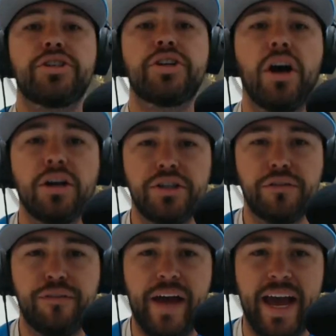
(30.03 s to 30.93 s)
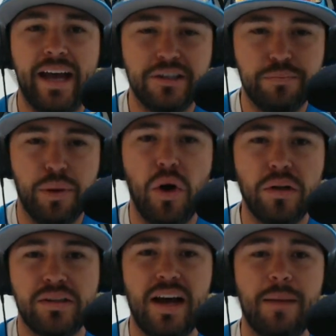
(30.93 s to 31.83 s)
Charger fans,
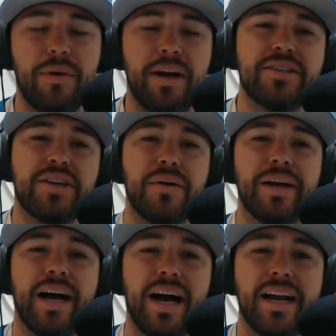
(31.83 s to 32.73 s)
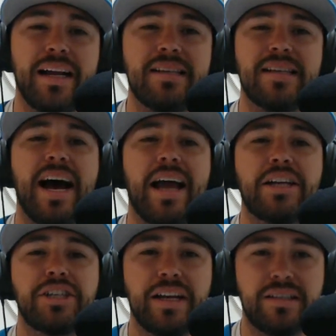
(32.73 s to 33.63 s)
bolt up. What is going on? It is I,
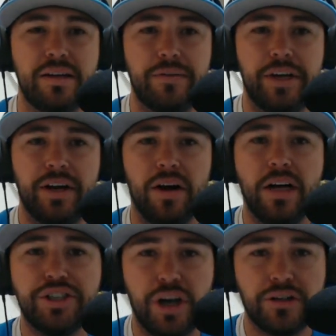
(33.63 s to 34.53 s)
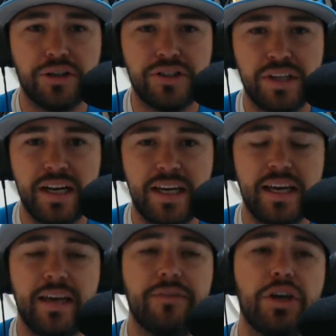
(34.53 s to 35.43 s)
Jake Silva, here on Chargers
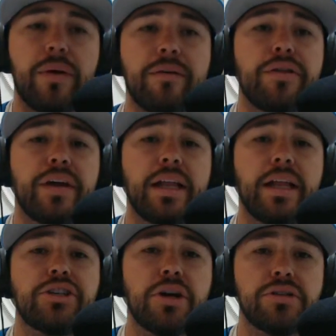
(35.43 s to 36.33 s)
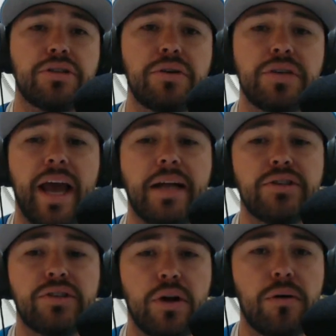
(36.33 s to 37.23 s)
Syndicate, giving you everything LA Chargers news
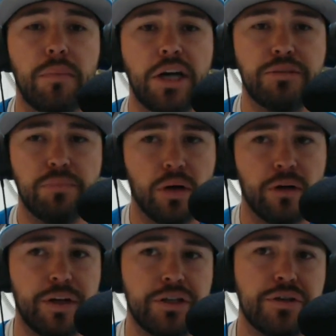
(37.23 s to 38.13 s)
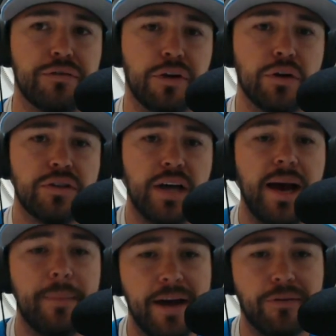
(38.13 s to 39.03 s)
and so much more. If it is your first
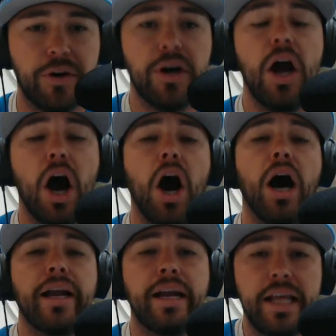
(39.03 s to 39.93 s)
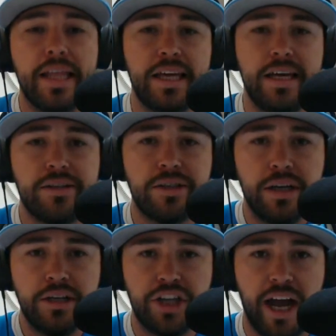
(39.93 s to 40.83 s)
time ever on this
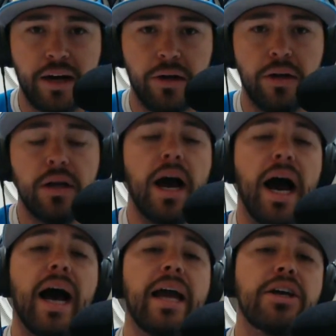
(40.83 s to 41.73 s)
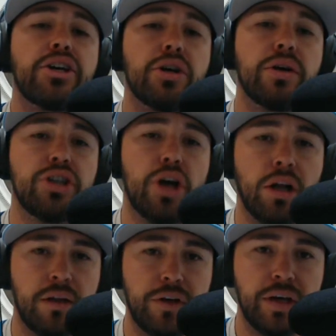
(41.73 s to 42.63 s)
channel, I encourage
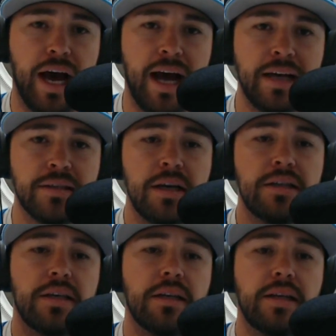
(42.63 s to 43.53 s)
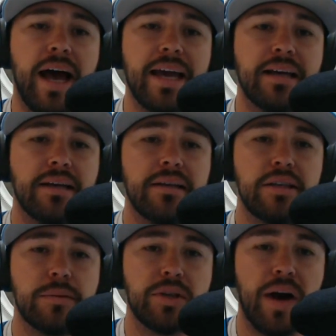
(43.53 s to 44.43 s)
all of you guys to like,
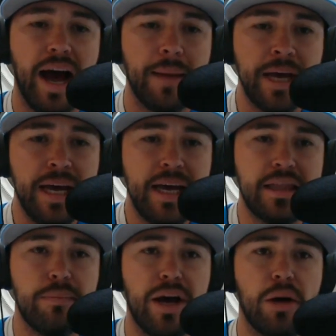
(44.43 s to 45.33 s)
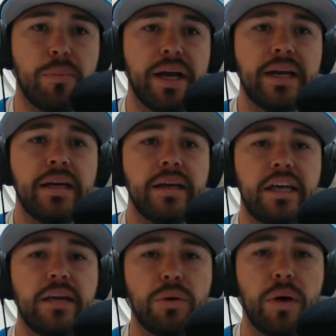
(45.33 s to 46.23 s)
subscribe, hit the bell button,
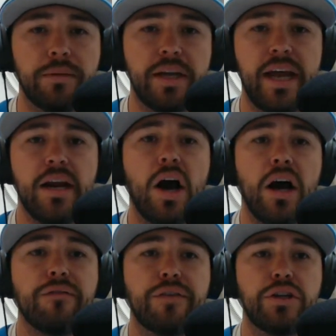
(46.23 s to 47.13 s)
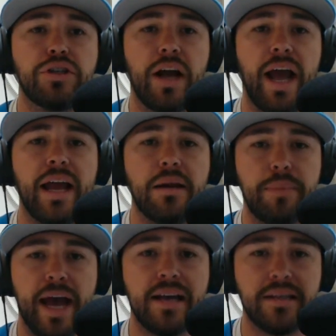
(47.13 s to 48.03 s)
keep you up to date on future and
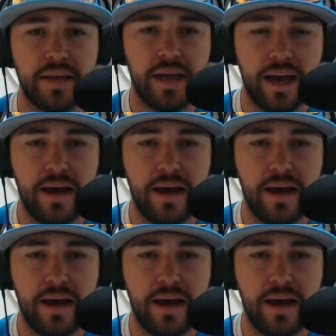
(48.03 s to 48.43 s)
past